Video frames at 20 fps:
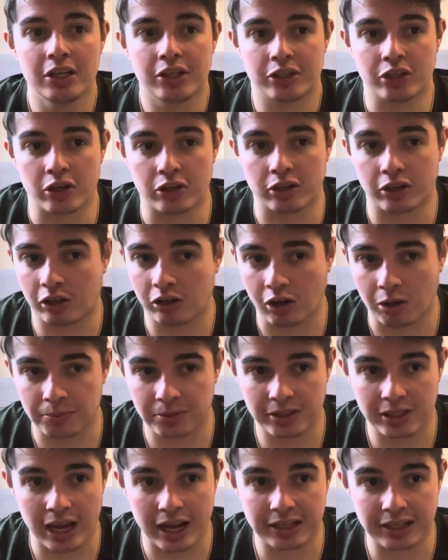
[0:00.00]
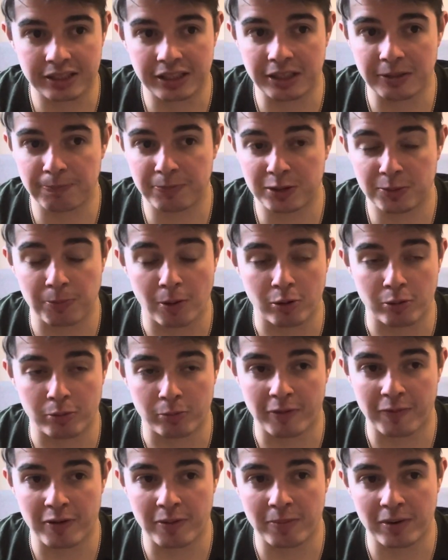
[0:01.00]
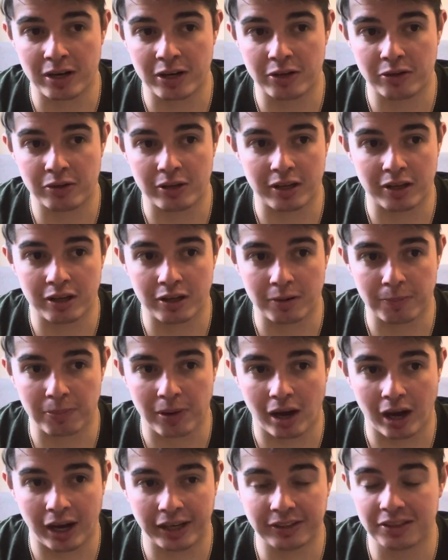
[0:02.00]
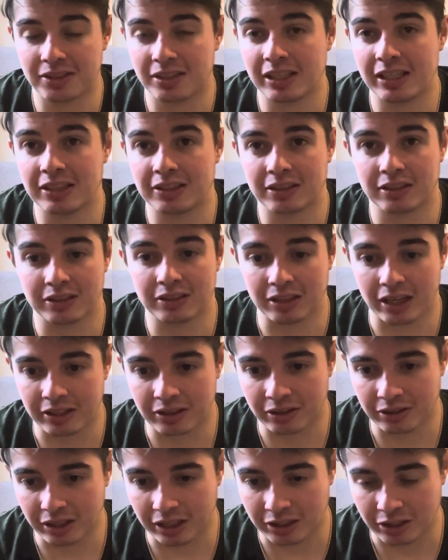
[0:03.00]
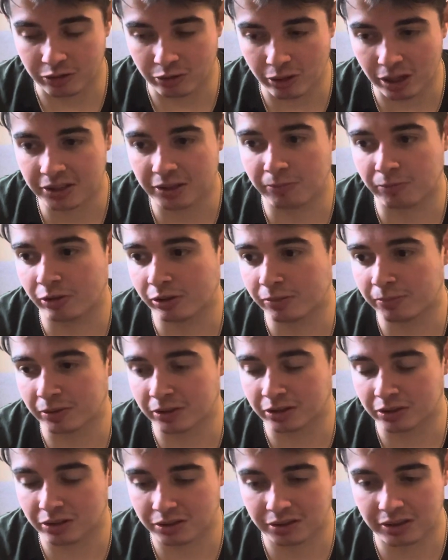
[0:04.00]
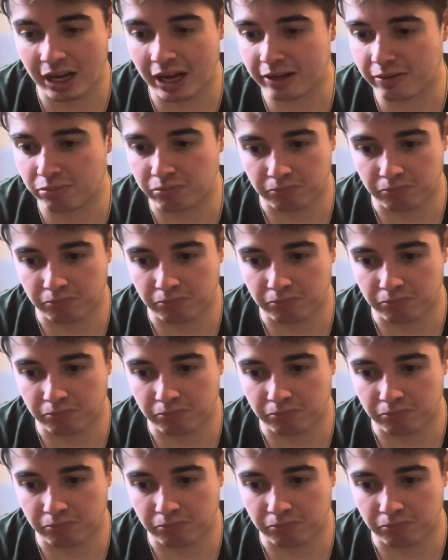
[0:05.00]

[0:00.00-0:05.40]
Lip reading: Jurgen Klopp said he spoke with him in the, behind the scenes in the dressing room and just said